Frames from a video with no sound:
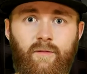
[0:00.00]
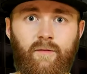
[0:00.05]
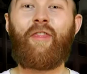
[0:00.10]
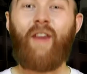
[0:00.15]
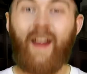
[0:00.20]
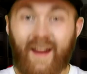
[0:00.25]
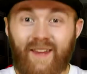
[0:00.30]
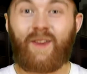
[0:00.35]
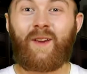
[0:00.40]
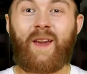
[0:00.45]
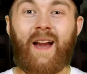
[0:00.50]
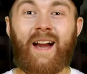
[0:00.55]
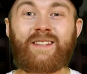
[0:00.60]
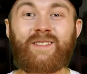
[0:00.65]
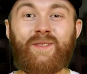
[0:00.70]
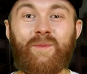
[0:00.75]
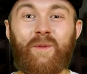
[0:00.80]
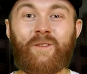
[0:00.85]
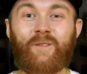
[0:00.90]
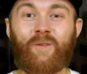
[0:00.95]
Thank you
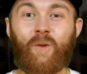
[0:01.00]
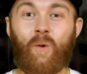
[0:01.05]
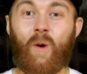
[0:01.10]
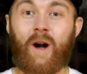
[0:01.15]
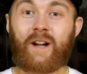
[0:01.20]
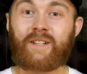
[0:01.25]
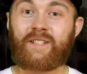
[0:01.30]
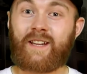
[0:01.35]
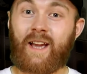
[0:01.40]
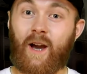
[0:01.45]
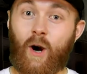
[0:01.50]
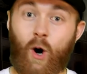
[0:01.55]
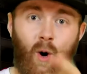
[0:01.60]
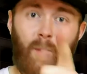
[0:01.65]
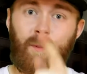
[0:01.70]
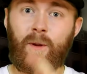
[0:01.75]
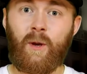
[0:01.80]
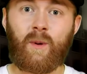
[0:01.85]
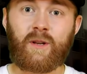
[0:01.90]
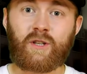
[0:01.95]
guys so much for watching. I
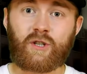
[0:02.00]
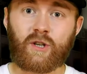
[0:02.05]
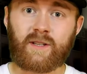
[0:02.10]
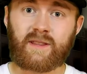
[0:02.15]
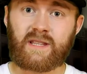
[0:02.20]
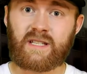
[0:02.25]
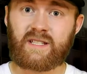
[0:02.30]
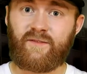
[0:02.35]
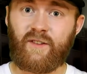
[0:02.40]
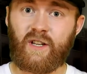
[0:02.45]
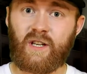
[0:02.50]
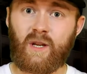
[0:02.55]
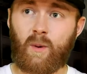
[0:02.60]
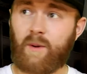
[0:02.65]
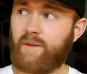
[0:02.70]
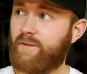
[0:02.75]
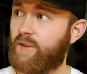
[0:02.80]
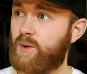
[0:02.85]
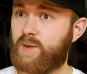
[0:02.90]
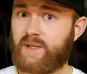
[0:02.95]
hope you enjoyed this video.
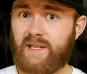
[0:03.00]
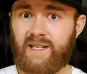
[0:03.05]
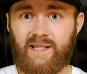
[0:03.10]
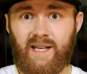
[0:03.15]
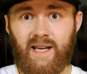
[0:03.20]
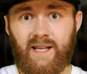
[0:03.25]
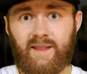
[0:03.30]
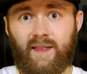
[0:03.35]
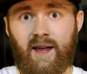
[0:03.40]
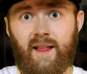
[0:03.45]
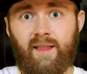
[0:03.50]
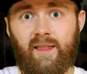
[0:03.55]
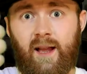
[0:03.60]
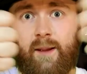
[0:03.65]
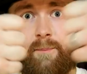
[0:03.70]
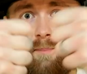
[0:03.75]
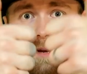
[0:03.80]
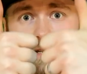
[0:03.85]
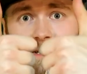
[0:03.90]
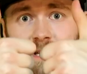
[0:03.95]
If you did, hit that
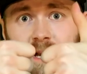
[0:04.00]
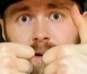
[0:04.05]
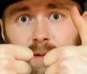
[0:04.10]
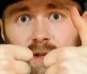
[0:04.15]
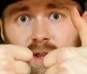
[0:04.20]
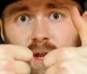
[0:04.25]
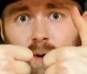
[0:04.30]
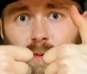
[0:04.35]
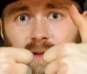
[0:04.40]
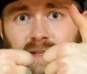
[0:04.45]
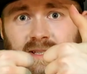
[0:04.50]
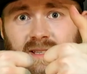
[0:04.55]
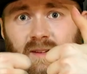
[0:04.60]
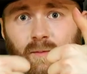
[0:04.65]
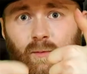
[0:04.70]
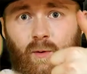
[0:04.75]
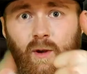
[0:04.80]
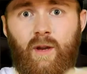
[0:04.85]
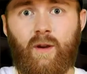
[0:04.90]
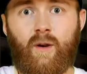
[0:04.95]
like button down below, and let's see
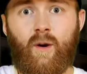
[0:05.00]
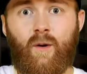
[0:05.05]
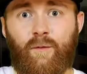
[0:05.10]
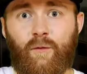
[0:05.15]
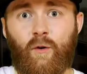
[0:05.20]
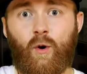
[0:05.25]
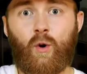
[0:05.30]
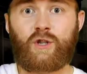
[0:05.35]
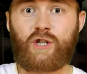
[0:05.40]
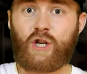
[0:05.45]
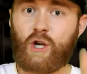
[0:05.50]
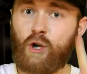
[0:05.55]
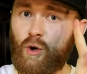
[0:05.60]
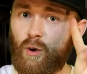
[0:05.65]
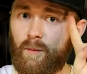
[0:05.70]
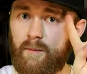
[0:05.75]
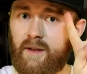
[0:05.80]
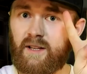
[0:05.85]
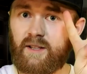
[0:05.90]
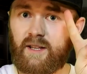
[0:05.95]
if we can go for
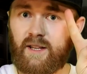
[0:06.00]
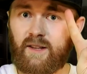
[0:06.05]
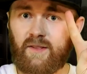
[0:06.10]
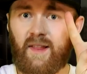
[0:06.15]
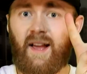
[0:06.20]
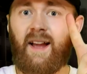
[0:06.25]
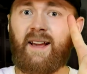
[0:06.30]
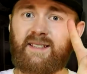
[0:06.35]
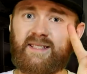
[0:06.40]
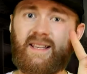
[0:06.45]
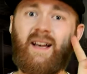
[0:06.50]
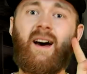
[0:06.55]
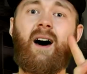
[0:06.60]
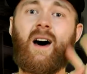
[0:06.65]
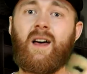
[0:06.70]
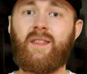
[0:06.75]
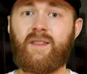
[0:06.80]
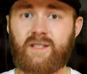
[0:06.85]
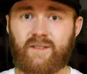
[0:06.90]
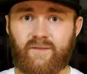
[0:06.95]
2 million likes
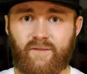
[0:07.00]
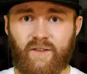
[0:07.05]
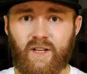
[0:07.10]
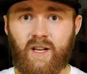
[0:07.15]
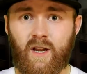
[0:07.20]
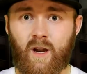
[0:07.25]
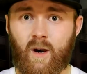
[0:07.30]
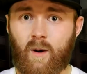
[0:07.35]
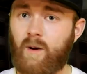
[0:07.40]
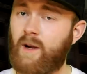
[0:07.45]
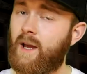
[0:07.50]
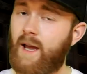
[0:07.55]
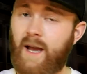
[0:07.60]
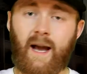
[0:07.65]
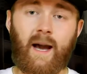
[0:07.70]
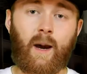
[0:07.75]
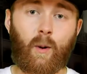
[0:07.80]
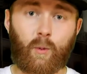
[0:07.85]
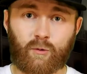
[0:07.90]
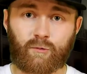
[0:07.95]
on this video.
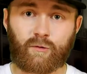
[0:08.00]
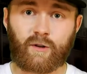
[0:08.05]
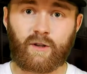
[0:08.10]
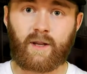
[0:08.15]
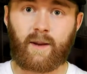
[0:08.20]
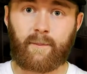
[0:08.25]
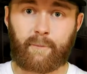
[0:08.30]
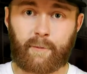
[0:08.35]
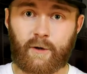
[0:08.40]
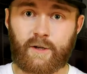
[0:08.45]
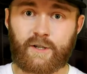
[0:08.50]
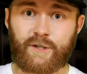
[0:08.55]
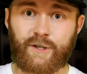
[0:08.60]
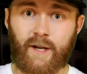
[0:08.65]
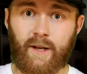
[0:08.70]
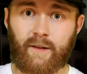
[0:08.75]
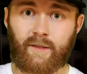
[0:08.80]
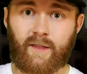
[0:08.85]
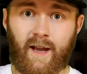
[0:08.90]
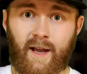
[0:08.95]
I would really
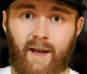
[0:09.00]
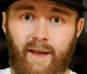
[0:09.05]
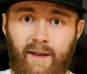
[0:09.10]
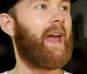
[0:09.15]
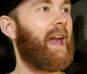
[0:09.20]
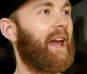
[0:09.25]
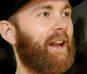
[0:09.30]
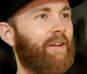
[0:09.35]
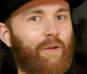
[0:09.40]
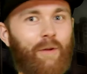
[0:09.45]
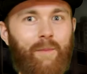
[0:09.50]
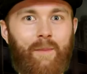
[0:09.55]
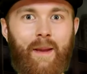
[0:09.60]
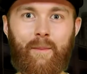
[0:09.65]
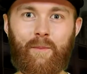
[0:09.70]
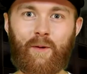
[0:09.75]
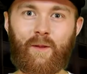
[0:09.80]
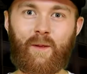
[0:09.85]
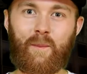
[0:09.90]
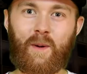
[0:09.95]
appreciate that. And
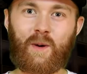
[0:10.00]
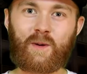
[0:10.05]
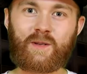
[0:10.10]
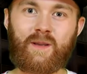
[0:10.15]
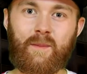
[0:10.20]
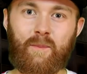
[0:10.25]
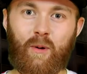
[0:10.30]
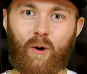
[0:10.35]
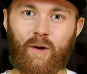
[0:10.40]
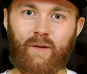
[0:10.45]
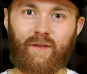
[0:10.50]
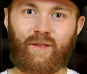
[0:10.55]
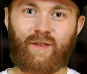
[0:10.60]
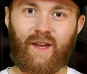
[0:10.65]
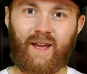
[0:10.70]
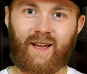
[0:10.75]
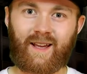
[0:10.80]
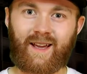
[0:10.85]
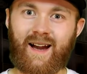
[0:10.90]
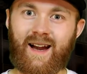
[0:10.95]
remember the most important
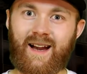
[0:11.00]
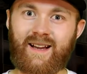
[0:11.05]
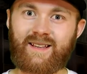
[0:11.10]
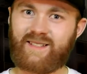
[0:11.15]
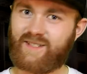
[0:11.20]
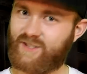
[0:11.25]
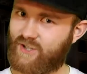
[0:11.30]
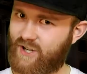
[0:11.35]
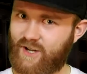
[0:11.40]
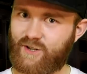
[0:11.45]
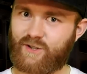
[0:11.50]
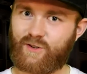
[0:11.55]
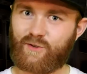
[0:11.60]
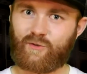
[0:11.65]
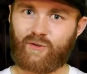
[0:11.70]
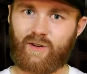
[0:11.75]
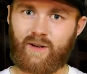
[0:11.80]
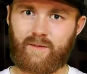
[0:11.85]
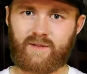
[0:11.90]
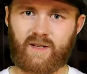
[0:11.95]
thing, guys, chase your
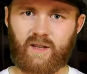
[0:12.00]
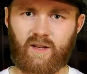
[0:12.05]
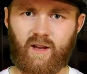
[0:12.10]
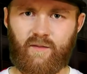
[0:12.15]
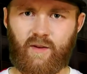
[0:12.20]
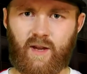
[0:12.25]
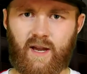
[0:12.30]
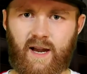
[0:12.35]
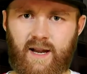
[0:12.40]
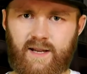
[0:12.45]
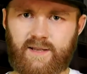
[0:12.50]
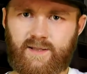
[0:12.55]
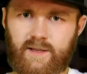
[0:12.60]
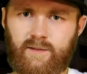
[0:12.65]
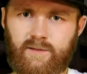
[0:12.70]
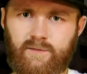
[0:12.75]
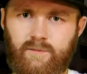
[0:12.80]
dreams. I love you guys.